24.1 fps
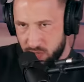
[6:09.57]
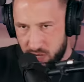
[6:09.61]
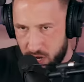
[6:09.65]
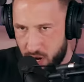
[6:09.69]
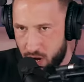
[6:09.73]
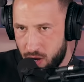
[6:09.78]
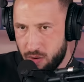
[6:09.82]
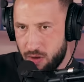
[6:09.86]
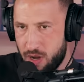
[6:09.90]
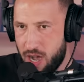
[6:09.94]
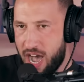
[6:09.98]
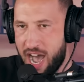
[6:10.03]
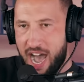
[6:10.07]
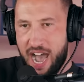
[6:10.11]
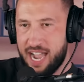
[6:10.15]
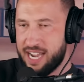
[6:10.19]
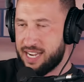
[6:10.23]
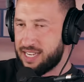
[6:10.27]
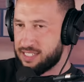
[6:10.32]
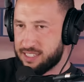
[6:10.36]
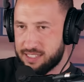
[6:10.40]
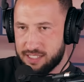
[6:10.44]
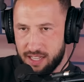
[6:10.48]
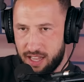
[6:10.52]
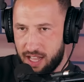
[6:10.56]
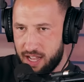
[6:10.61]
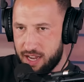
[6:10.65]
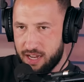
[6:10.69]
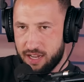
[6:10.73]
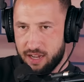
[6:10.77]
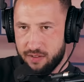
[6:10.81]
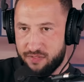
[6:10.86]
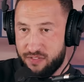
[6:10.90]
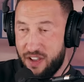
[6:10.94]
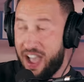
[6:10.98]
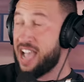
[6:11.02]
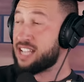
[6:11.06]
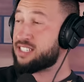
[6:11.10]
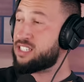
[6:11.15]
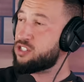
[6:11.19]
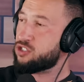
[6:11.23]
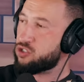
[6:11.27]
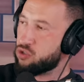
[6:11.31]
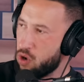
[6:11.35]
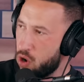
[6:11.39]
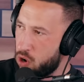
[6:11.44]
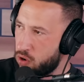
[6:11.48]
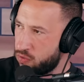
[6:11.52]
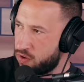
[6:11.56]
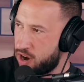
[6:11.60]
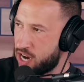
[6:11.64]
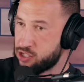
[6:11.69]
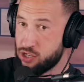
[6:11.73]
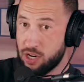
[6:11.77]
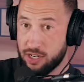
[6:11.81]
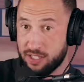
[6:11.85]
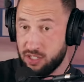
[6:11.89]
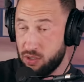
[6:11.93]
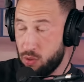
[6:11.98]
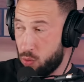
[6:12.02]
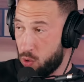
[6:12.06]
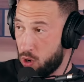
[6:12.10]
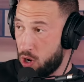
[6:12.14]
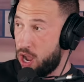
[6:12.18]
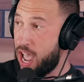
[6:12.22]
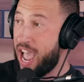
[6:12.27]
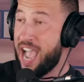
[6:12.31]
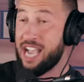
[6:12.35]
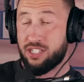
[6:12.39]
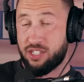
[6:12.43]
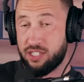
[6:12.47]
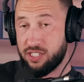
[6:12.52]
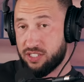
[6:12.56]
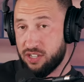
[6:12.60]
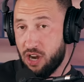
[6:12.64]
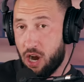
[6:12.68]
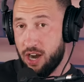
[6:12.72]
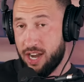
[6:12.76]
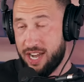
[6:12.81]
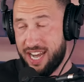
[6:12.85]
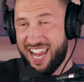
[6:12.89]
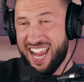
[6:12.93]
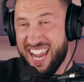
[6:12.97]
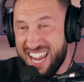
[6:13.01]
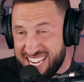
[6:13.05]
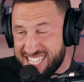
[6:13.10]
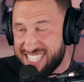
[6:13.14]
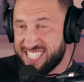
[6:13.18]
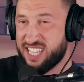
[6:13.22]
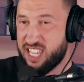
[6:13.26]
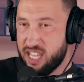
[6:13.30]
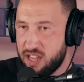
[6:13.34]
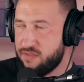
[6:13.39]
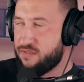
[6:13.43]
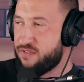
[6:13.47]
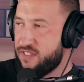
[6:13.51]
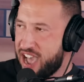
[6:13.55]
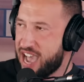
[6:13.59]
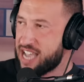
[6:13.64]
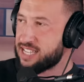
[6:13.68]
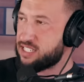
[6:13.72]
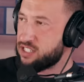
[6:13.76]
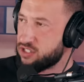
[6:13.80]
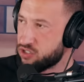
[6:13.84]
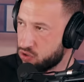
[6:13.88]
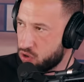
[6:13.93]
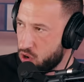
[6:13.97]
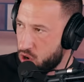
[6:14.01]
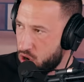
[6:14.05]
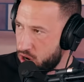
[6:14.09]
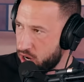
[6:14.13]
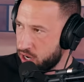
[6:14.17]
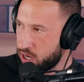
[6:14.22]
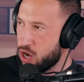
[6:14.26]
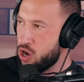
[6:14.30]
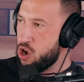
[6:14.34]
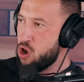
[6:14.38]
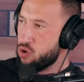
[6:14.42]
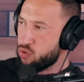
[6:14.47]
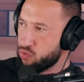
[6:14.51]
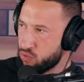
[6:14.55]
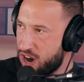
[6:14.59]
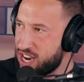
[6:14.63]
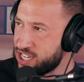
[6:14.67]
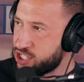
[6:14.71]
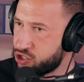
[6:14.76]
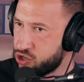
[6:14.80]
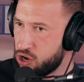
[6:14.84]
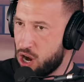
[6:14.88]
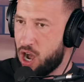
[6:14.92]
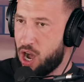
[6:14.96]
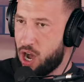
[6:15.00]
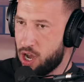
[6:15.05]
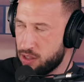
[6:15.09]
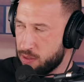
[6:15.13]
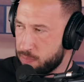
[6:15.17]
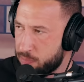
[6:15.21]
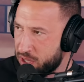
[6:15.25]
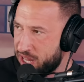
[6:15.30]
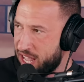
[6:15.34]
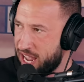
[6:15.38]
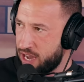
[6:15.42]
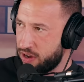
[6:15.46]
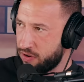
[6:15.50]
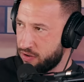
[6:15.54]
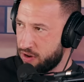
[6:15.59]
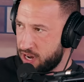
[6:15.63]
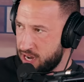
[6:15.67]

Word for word: you know, highest, like fastest growing restaurants in the world. Actually, sorry, is the fastest growing restaurant on the planet